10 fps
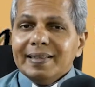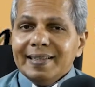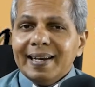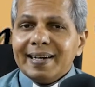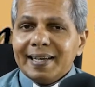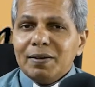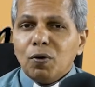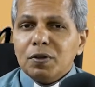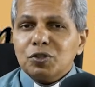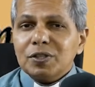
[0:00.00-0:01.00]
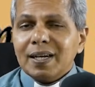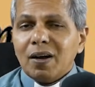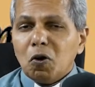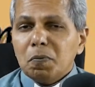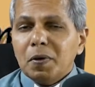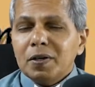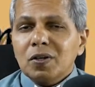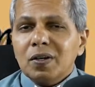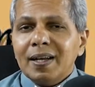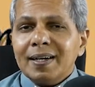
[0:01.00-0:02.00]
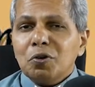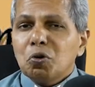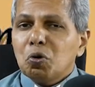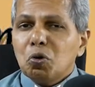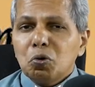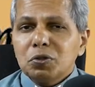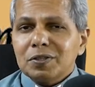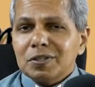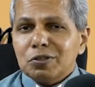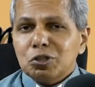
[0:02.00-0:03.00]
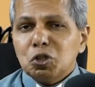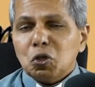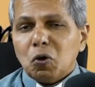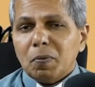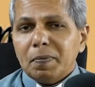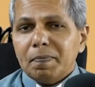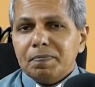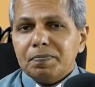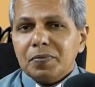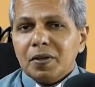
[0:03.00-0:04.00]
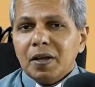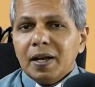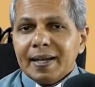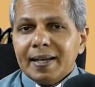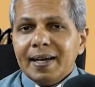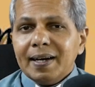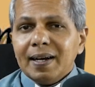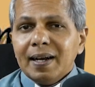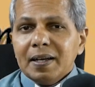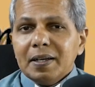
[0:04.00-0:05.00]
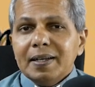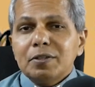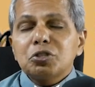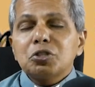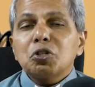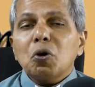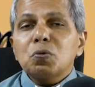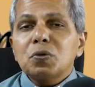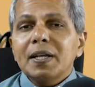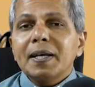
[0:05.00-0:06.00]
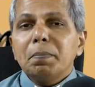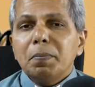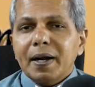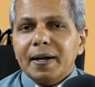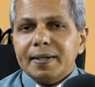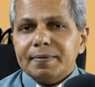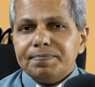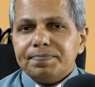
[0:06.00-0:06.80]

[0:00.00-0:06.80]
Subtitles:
There he was a government clerk who loses his job. Here he is totally a beggar.